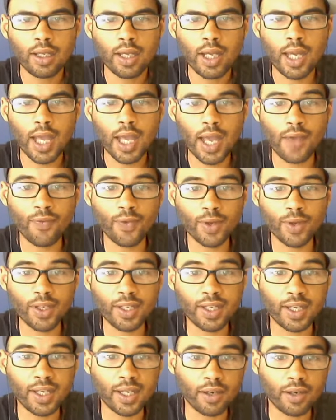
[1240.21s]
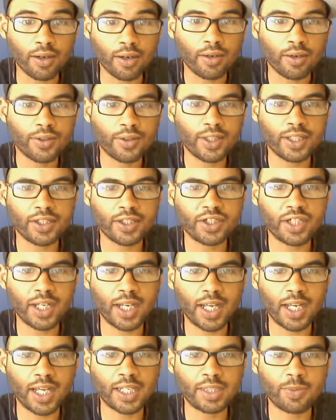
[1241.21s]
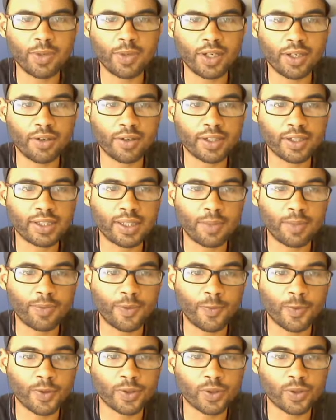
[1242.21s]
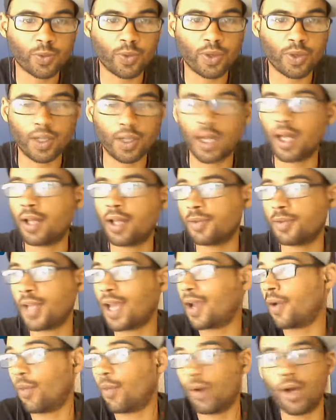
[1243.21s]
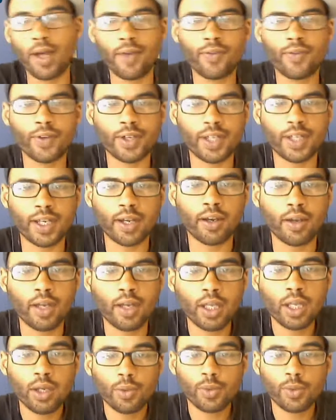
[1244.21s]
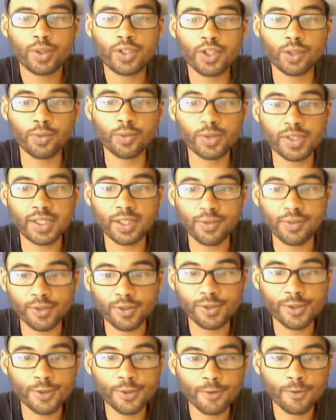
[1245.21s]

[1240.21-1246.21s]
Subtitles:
every year that Shanahan's been here, except the first one, every year we took receivers.